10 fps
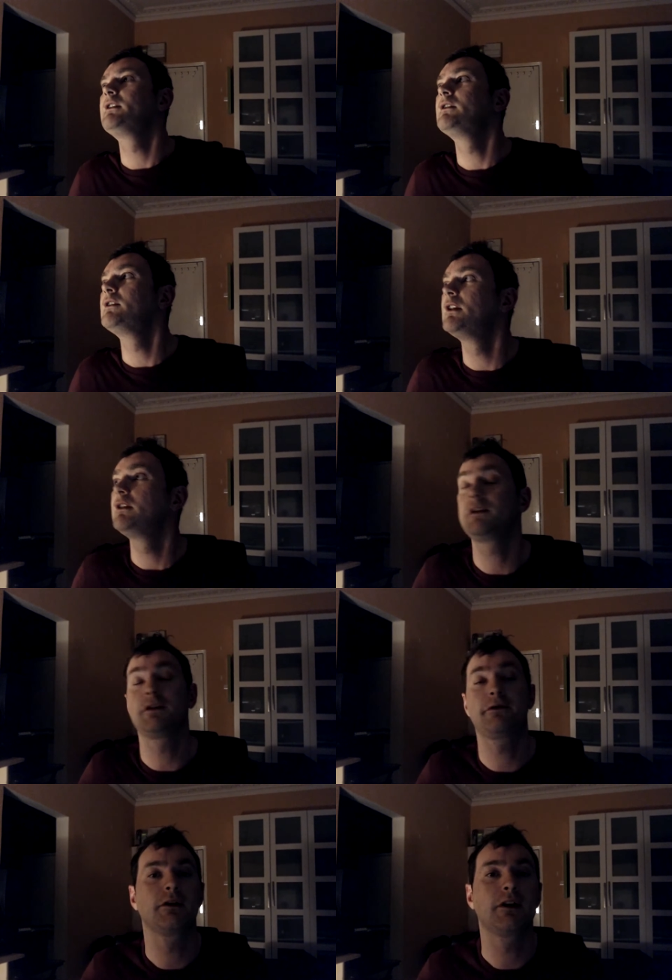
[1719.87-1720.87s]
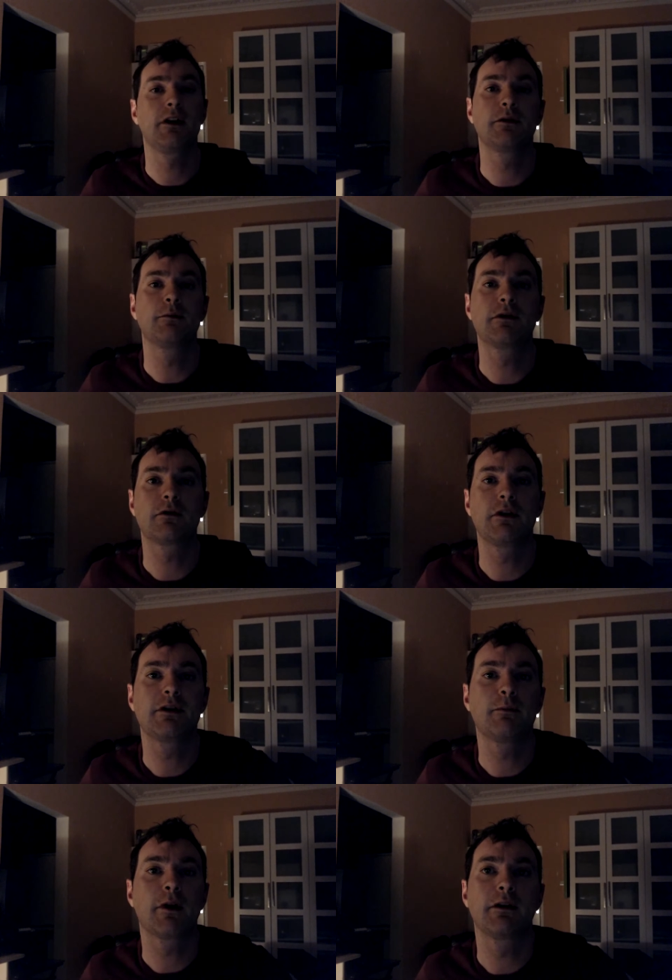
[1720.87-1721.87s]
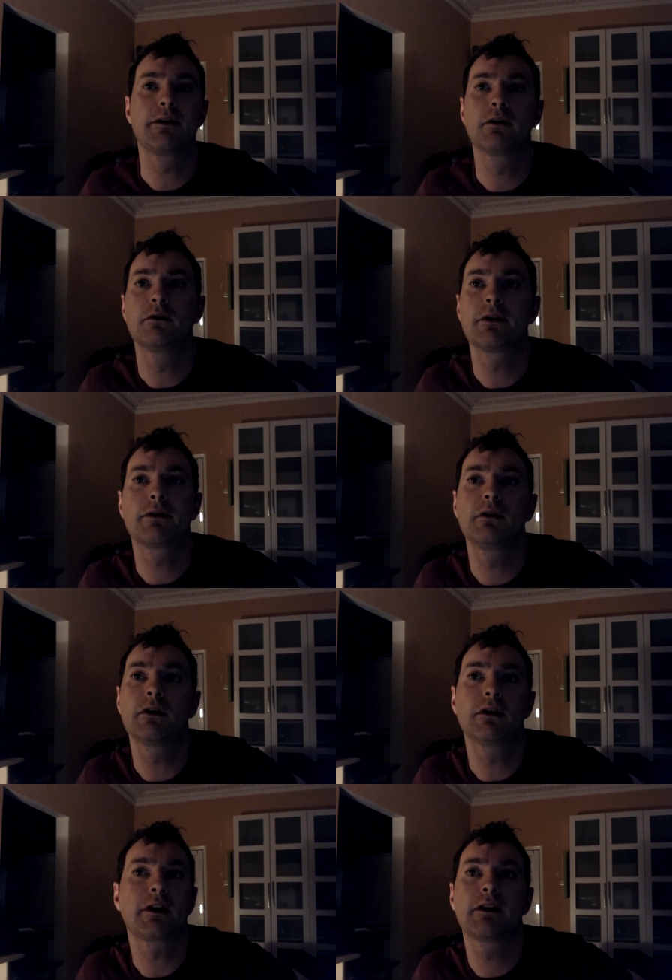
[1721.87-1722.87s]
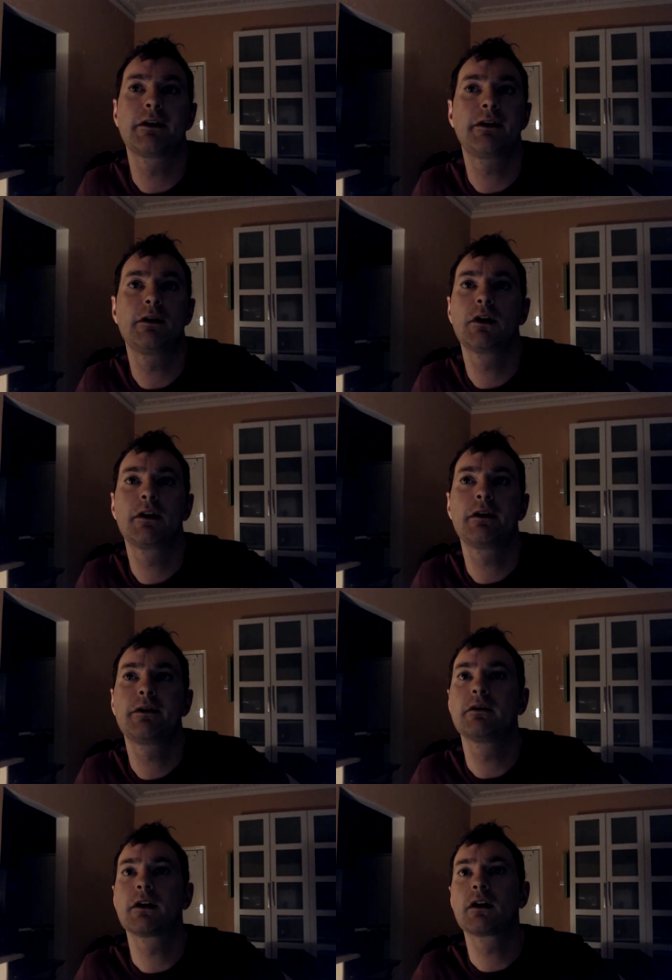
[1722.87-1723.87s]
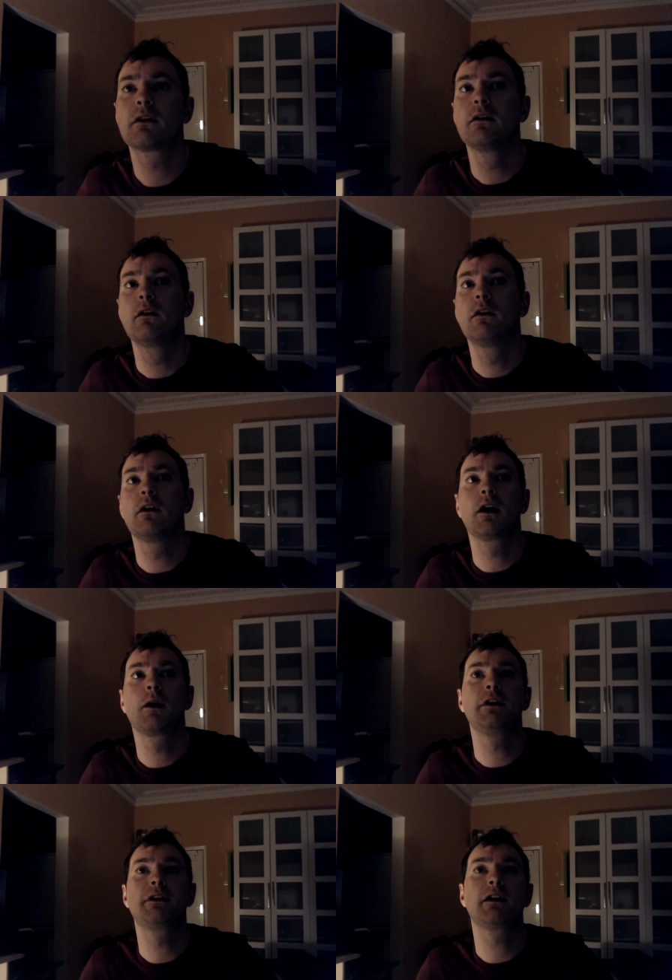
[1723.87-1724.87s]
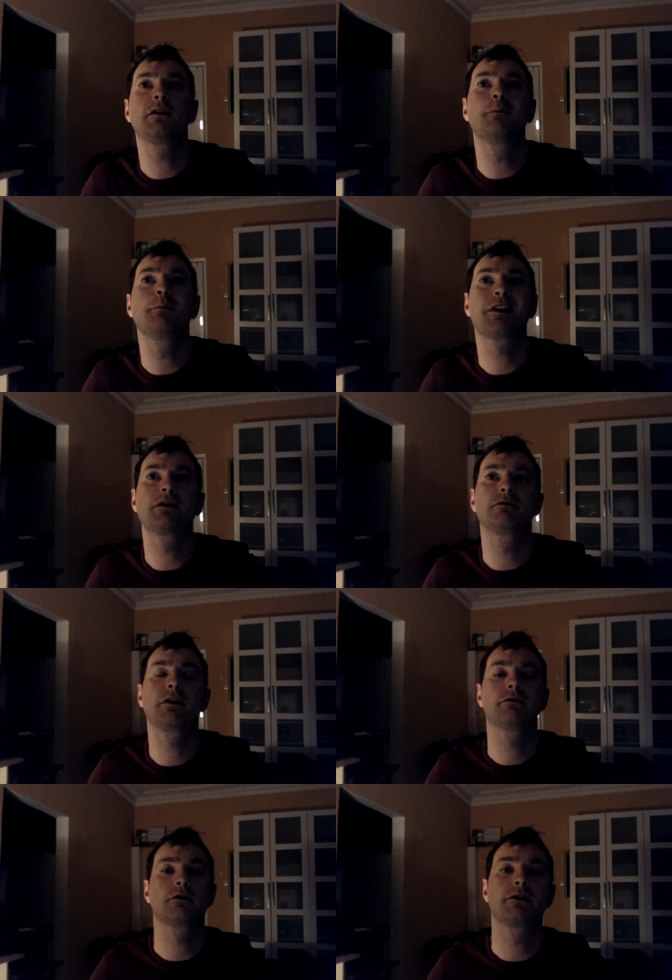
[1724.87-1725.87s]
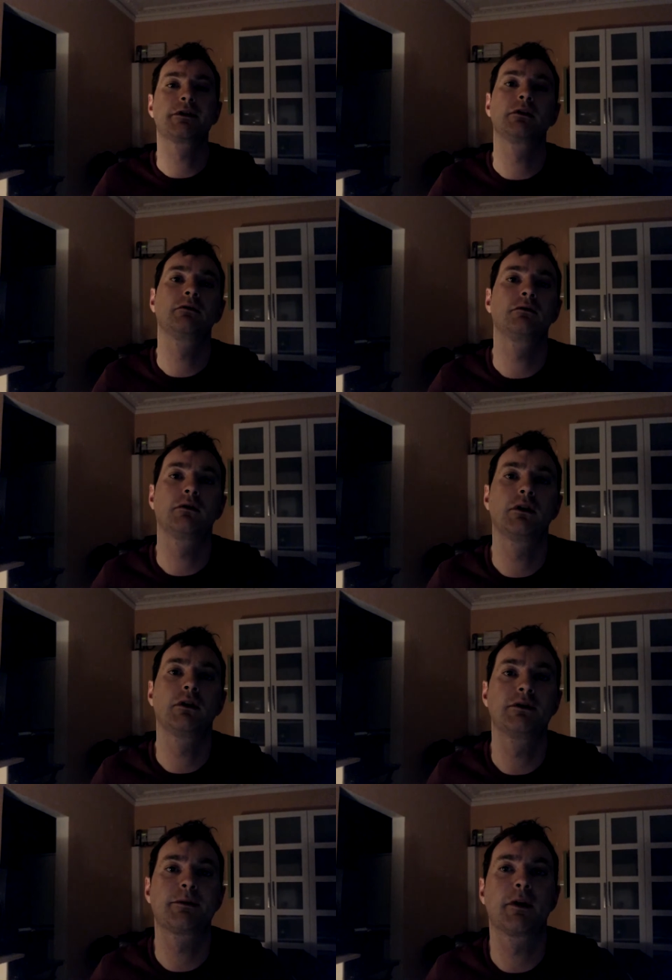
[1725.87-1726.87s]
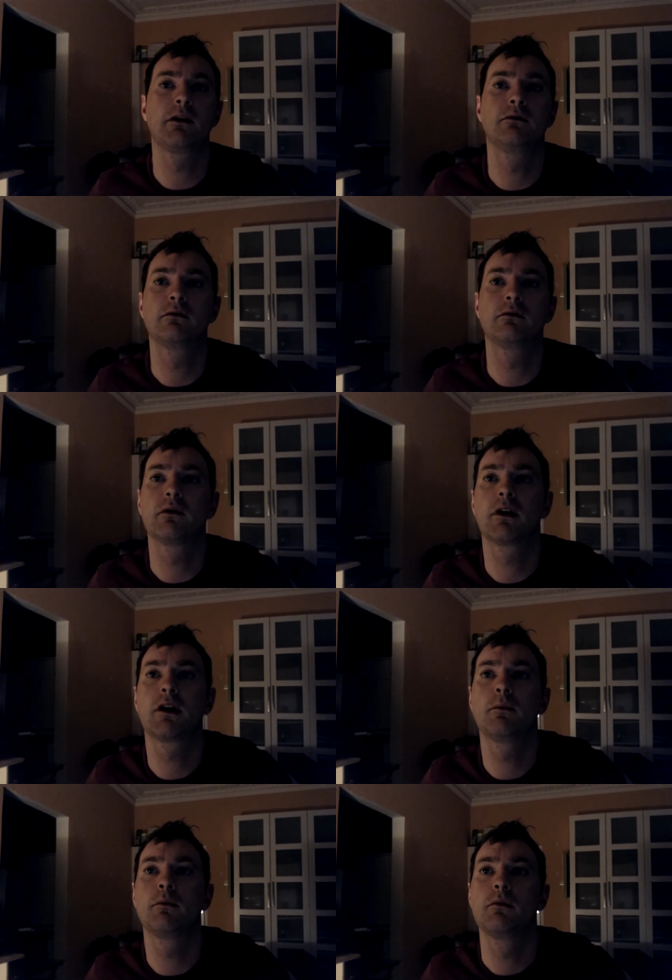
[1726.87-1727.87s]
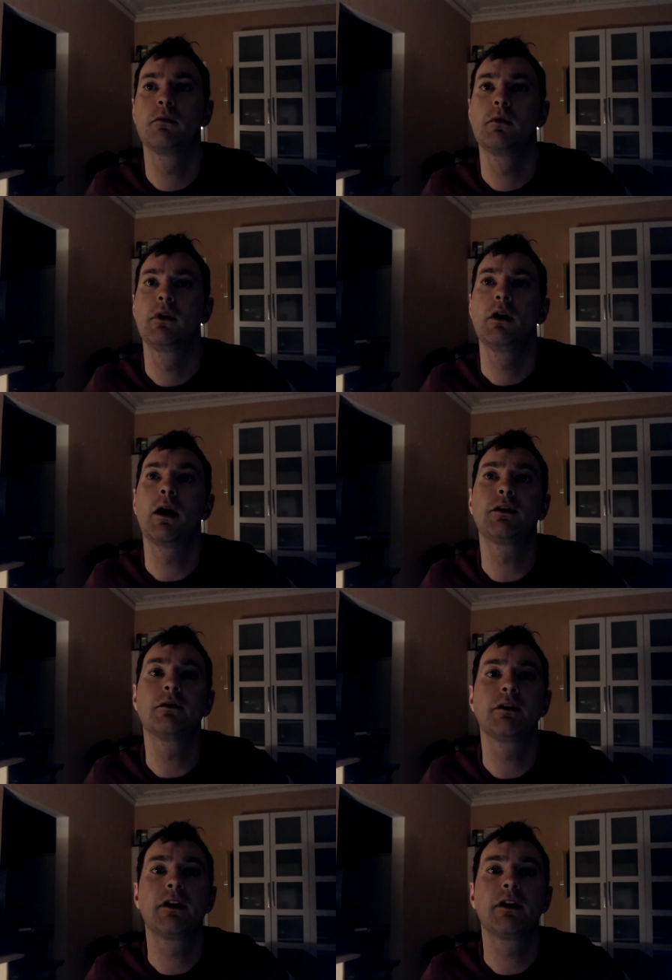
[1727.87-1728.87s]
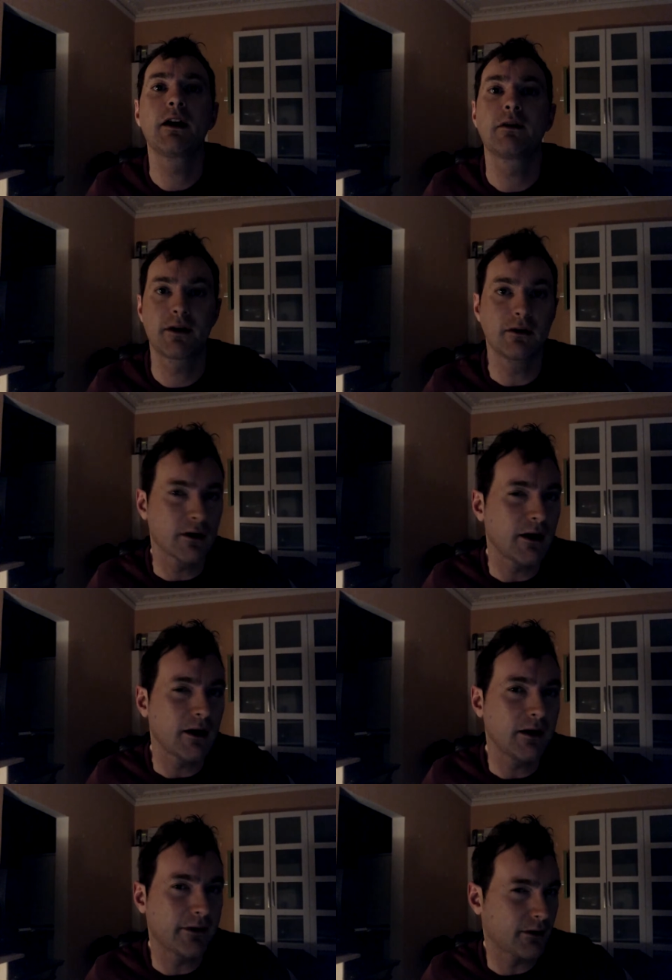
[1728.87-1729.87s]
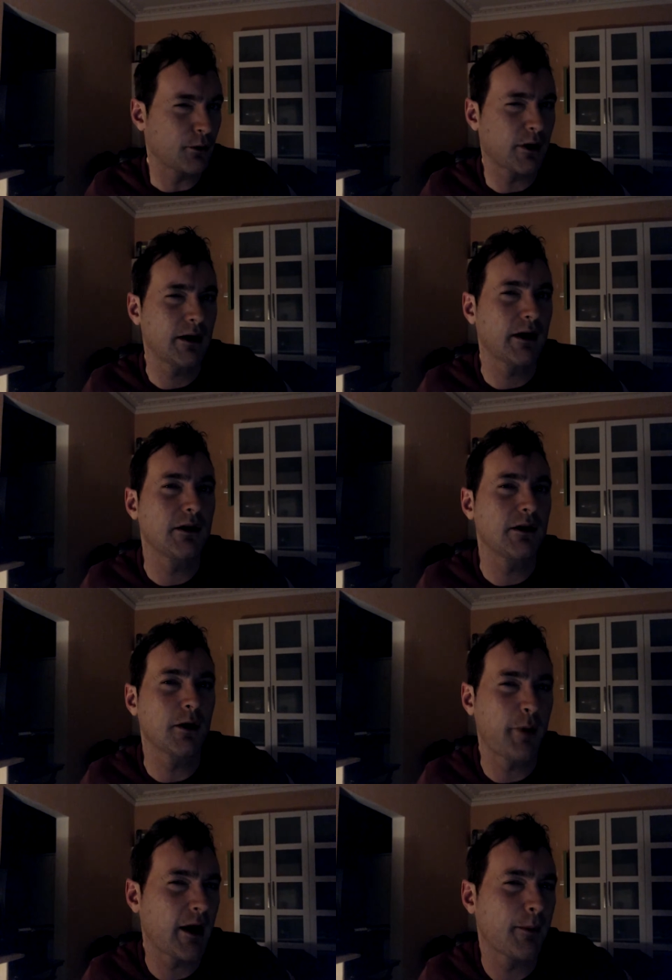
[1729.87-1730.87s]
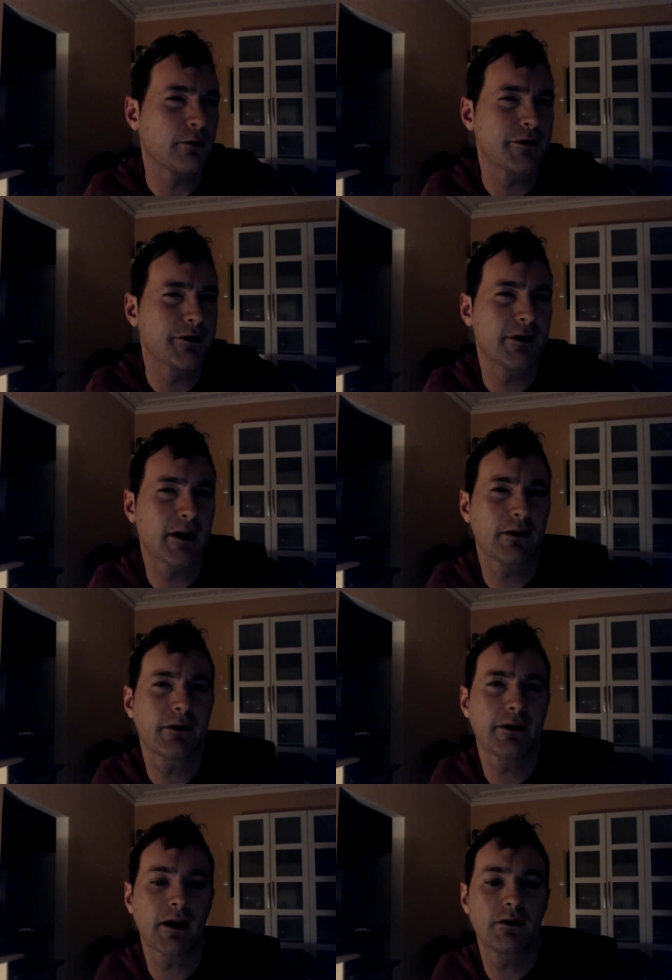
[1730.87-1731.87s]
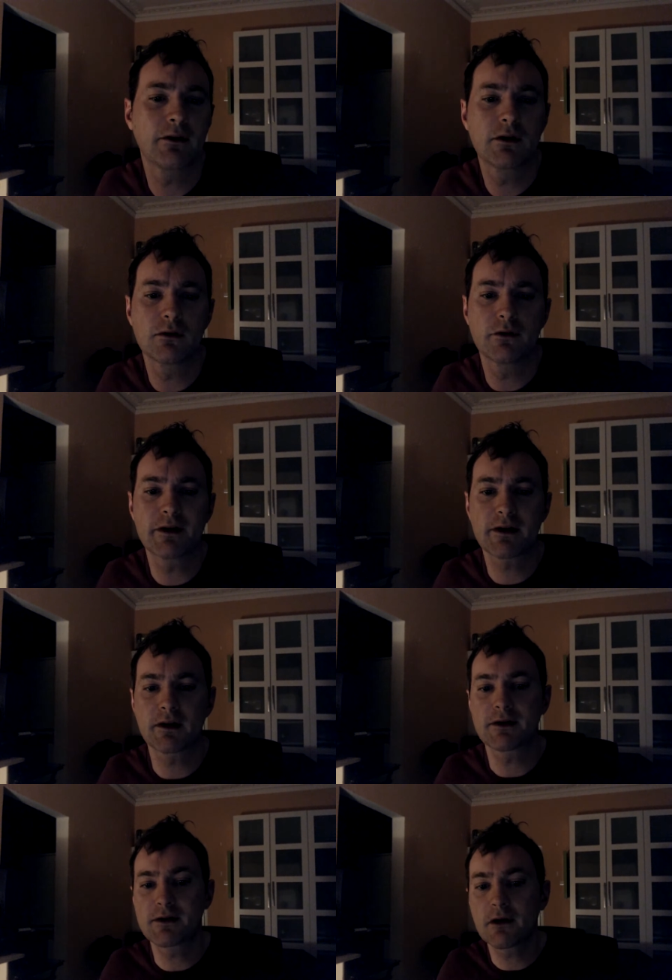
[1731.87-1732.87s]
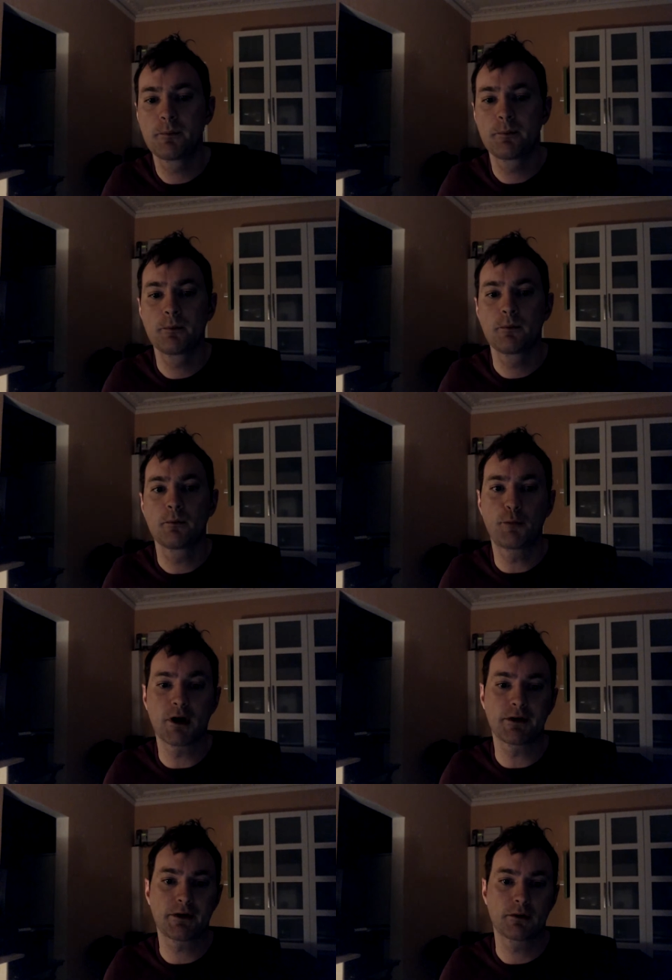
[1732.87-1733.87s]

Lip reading: They just feel that he was mistreated by us, and you can kind of see why they think that. He's in massive reverence in Spain. I don't think they think that he's quite like, Pep or Zidane standard or this kind of stuff, but